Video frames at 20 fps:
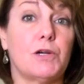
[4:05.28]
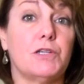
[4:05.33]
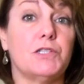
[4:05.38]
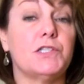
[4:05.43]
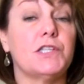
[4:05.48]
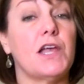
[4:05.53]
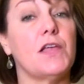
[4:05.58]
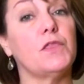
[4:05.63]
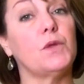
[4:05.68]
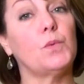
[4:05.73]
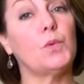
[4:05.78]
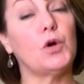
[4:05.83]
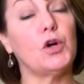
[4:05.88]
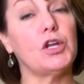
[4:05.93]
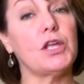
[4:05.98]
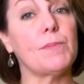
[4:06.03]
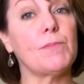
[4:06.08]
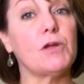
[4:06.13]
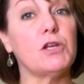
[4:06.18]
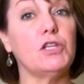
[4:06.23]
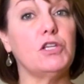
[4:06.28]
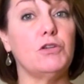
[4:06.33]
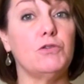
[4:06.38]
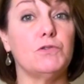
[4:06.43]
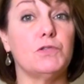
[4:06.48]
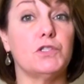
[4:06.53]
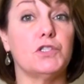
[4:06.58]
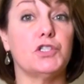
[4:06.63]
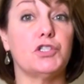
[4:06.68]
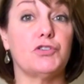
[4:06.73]
words, and the word I'm going to
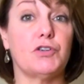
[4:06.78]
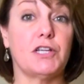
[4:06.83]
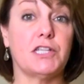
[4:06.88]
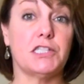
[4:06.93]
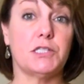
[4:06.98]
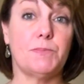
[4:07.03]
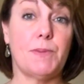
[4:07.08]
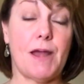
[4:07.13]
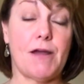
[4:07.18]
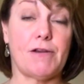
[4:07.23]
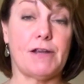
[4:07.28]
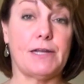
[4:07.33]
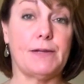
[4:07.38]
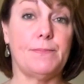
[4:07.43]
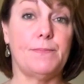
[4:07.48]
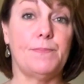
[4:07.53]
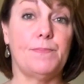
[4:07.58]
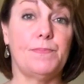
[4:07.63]
use is transparent.